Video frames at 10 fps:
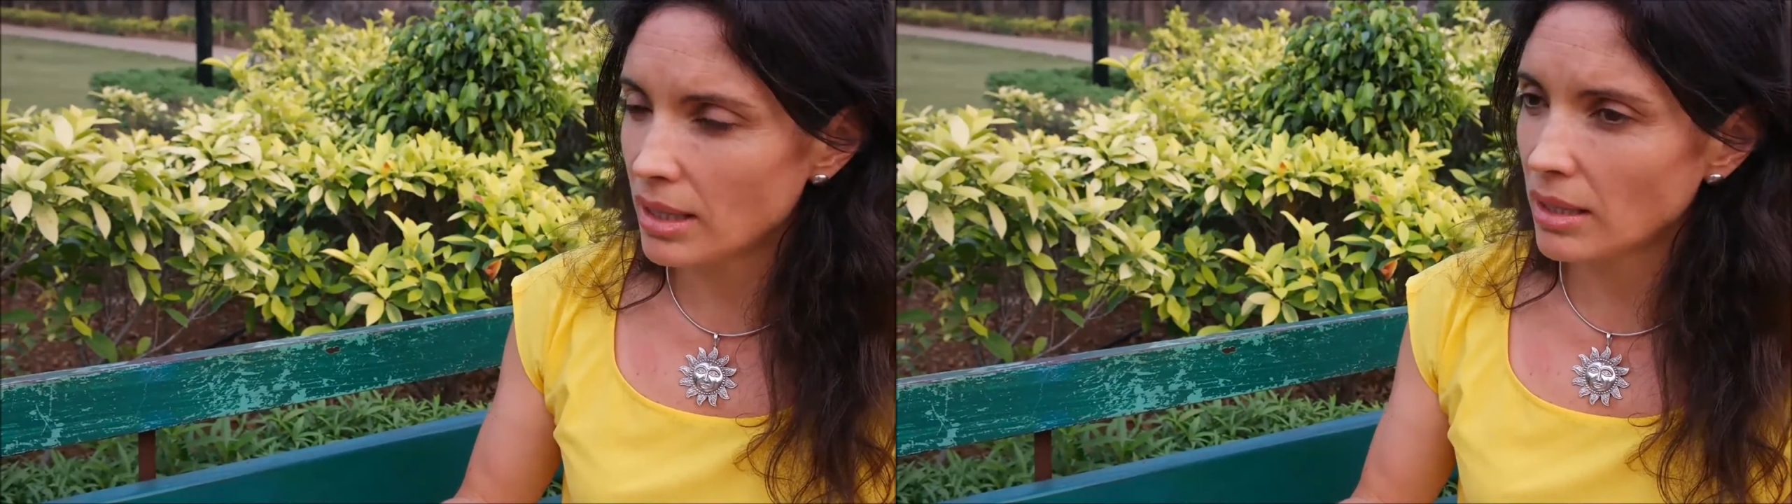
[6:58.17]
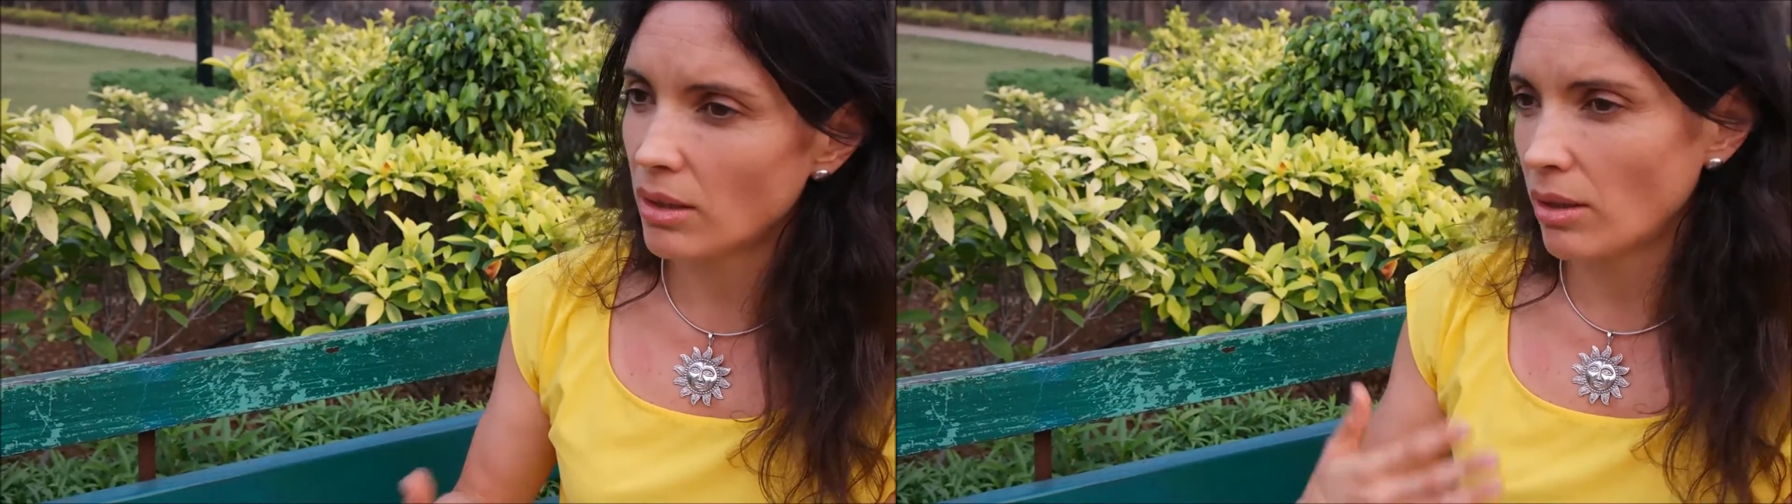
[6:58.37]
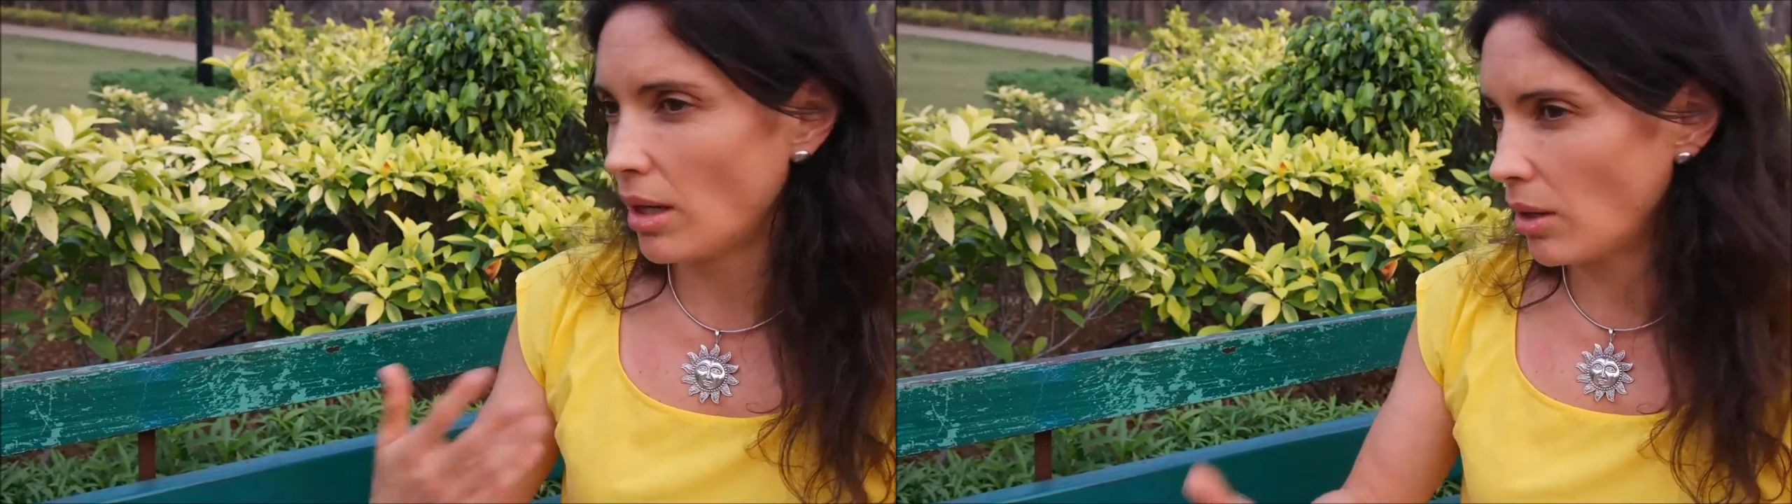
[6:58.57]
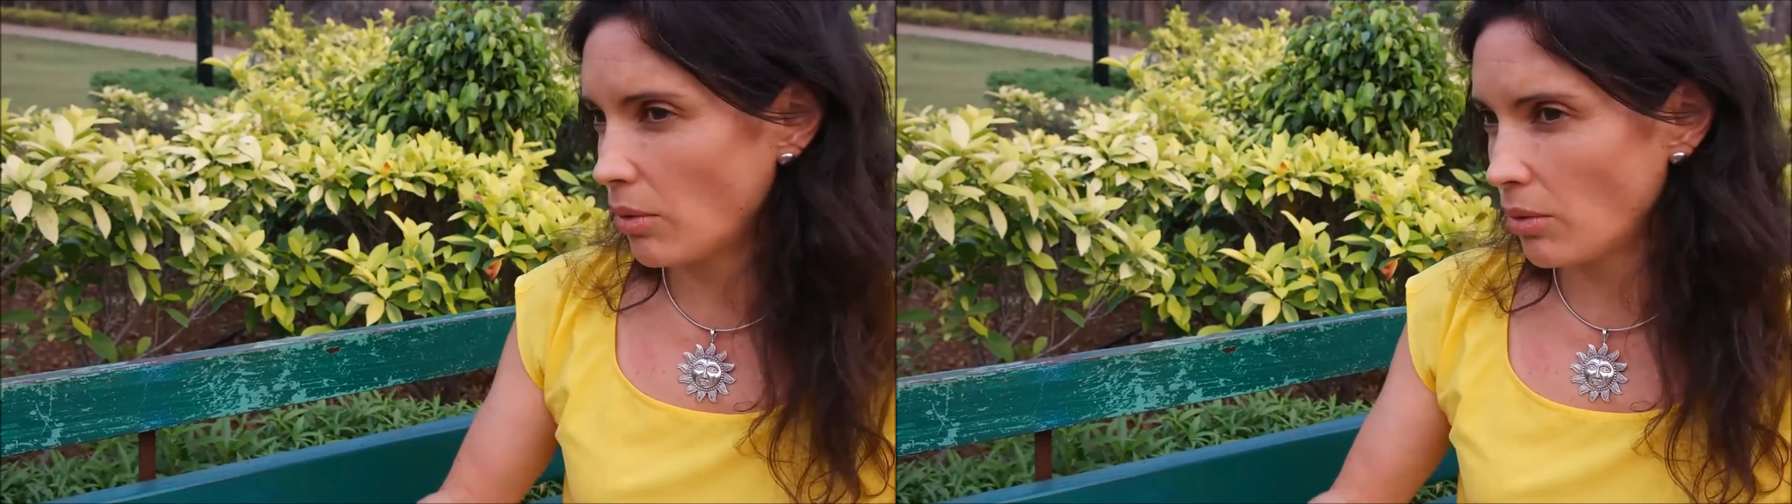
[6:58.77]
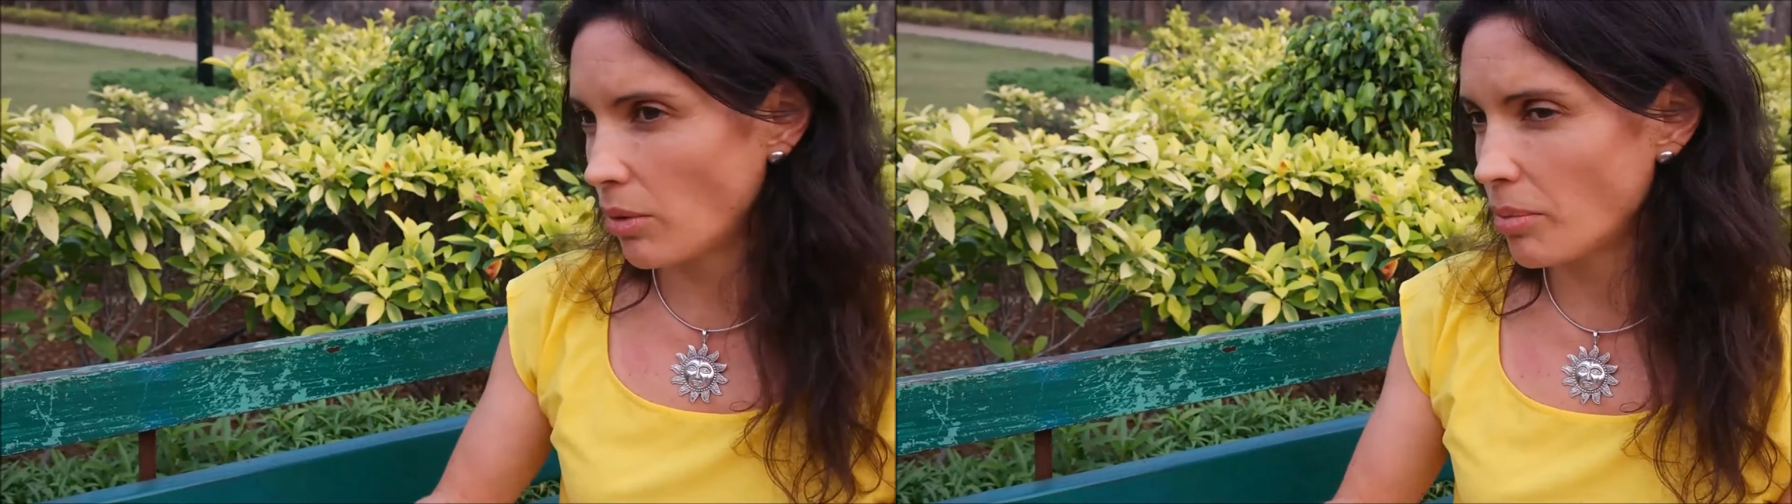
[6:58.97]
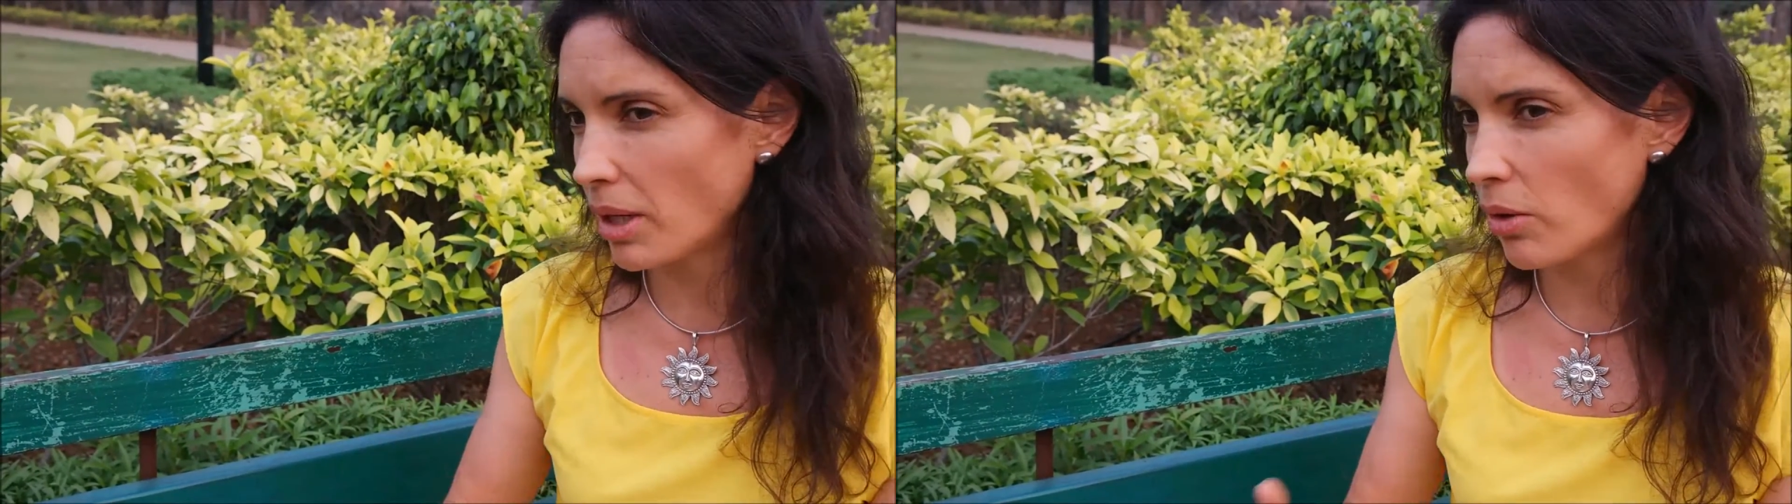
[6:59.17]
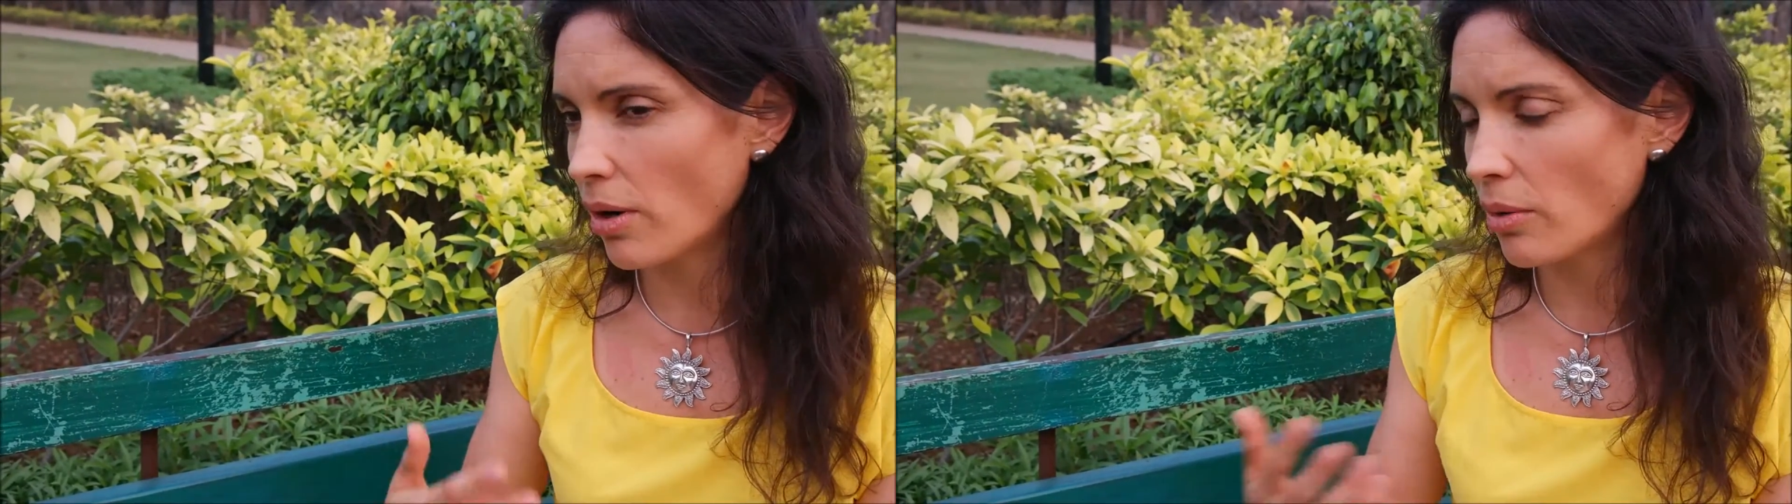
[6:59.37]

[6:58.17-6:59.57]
in aerobic or